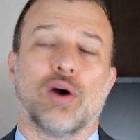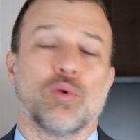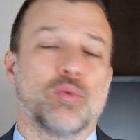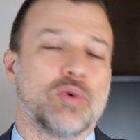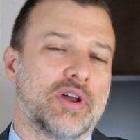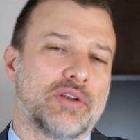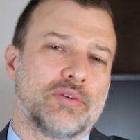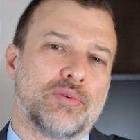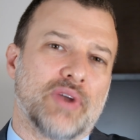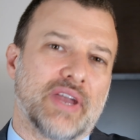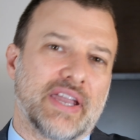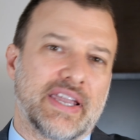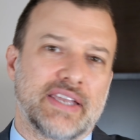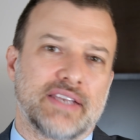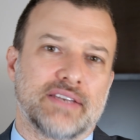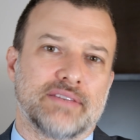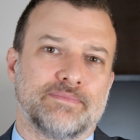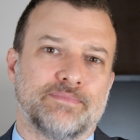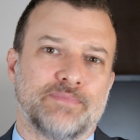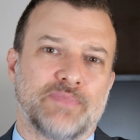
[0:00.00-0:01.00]
run
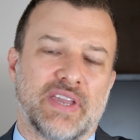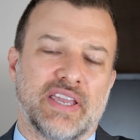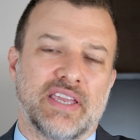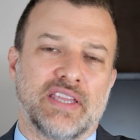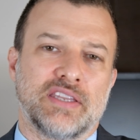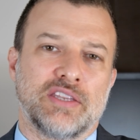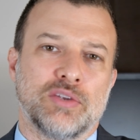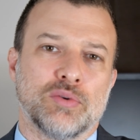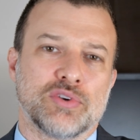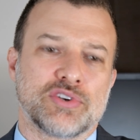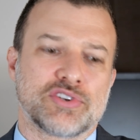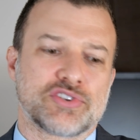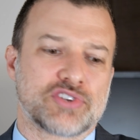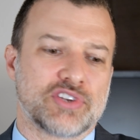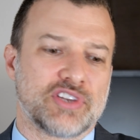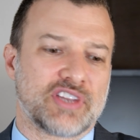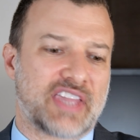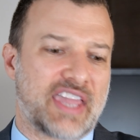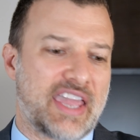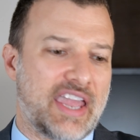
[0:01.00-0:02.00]
rate, and you were just
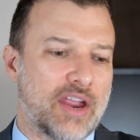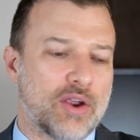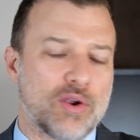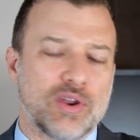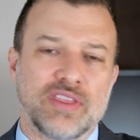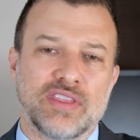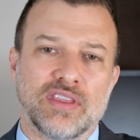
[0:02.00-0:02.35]
going to carry